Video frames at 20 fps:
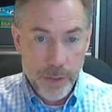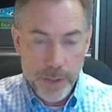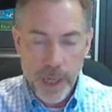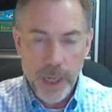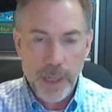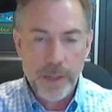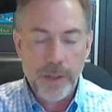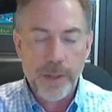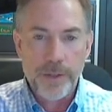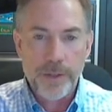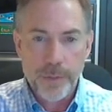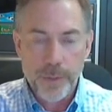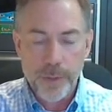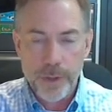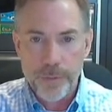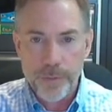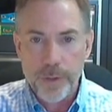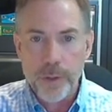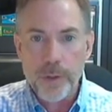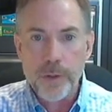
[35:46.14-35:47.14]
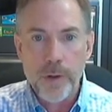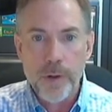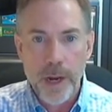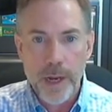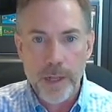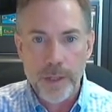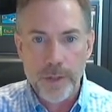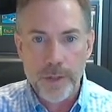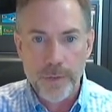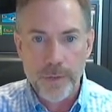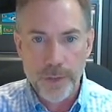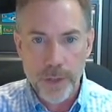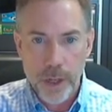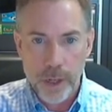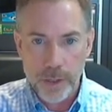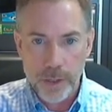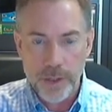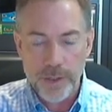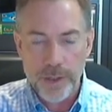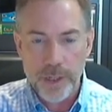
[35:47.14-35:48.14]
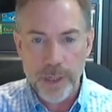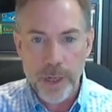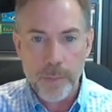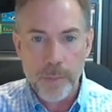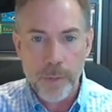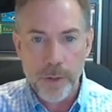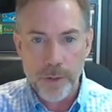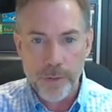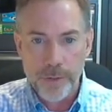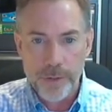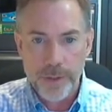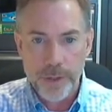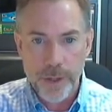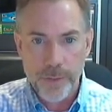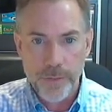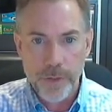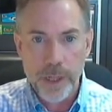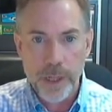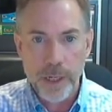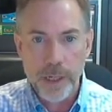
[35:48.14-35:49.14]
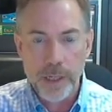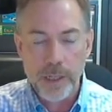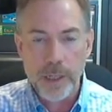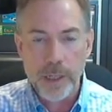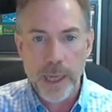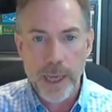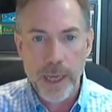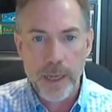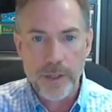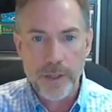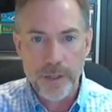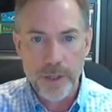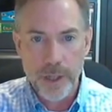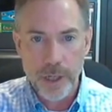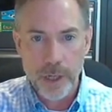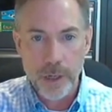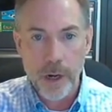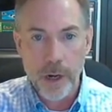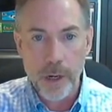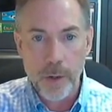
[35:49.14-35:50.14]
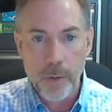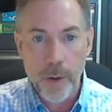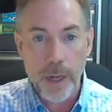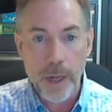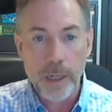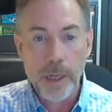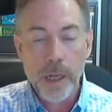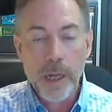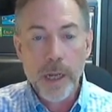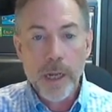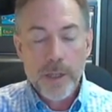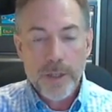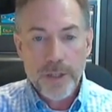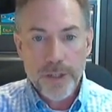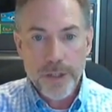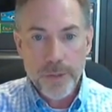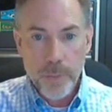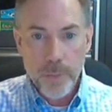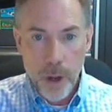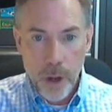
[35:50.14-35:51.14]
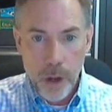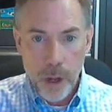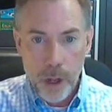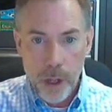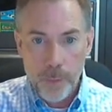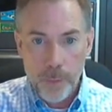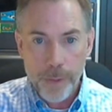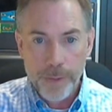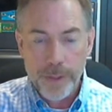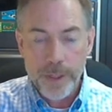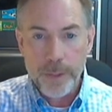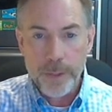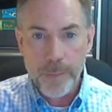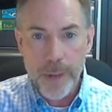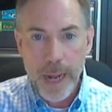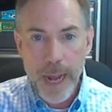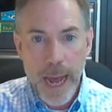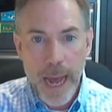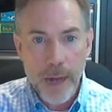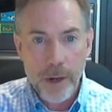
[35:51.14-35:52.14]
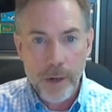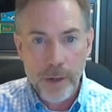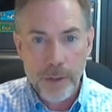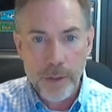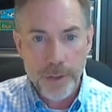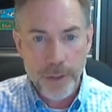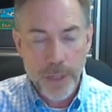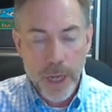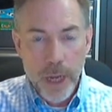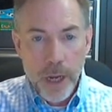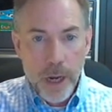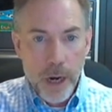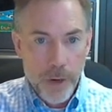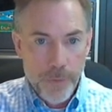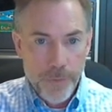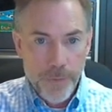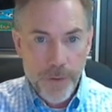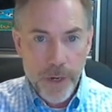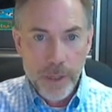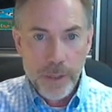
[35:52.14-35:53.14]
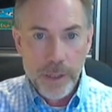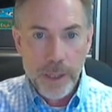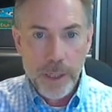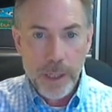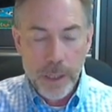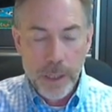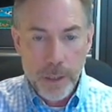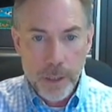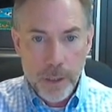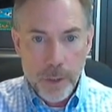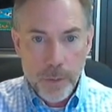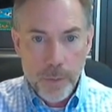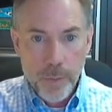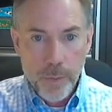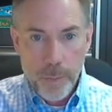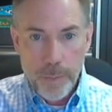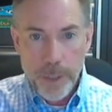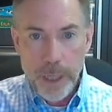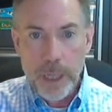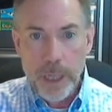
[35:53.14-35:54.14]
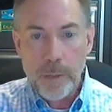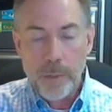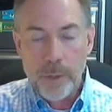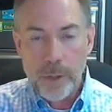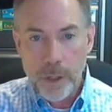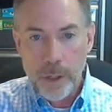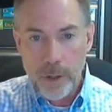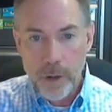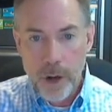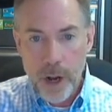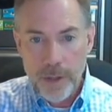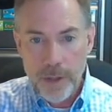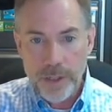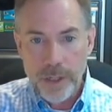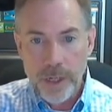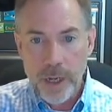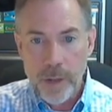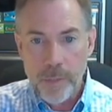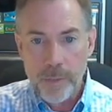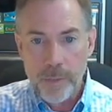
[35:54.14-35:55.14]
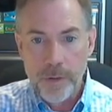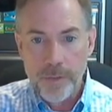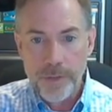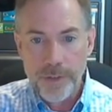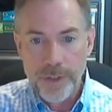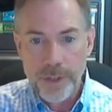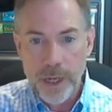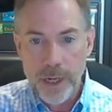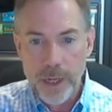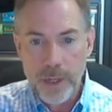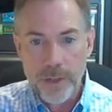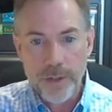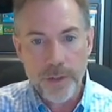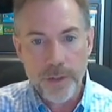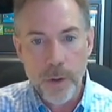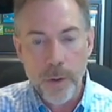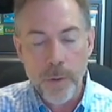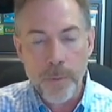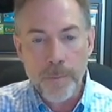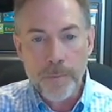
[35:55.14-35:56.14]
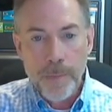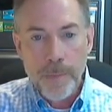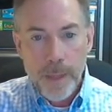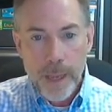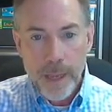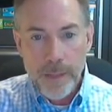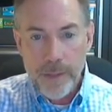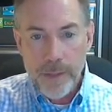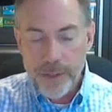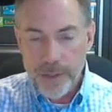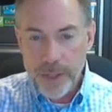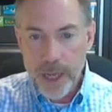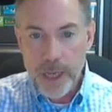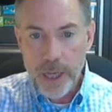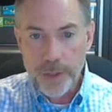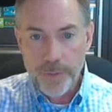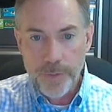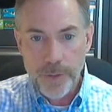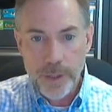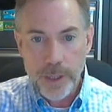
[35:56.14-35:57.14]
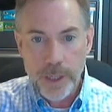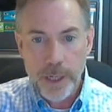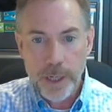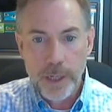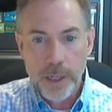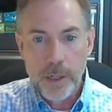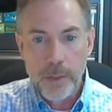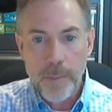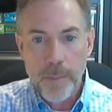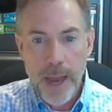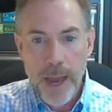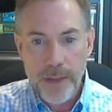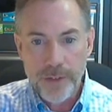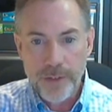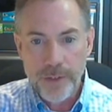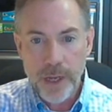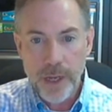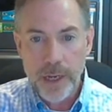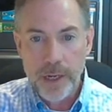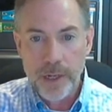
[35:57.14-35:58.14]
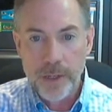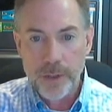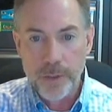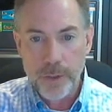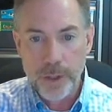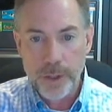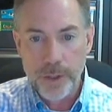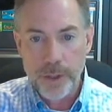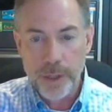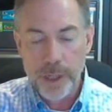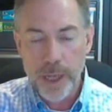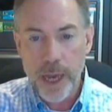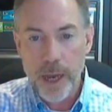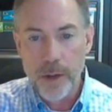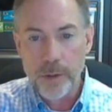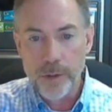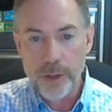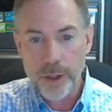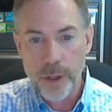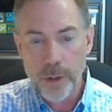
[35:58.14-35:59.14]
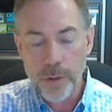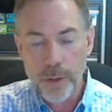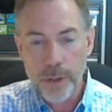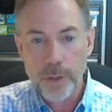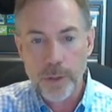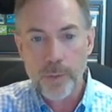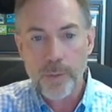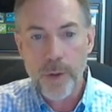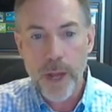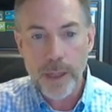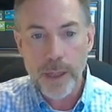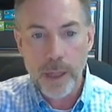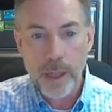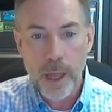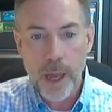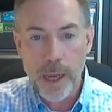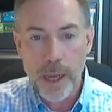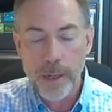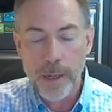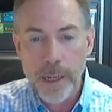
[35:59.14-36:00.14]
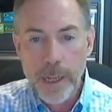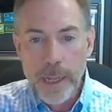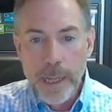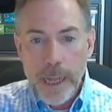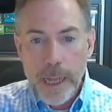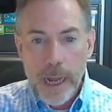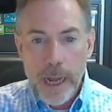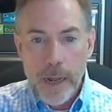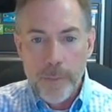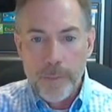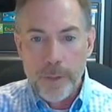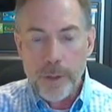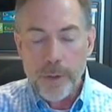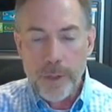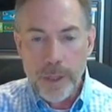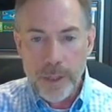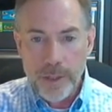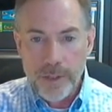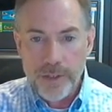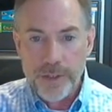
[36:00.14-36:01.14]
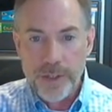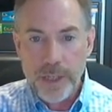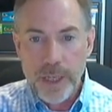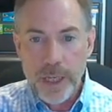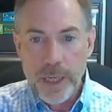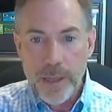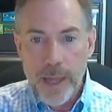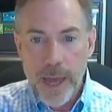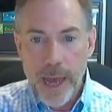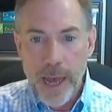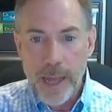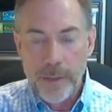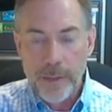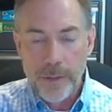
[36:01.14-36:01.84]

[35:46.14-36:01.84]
take this with a few grains of salt because the numbers of clinical cases here are quite small, but these patterns are fairly repeatable across a number of studies. So in this case for clinical mastitis, which are the cows shown on the red line, you can see that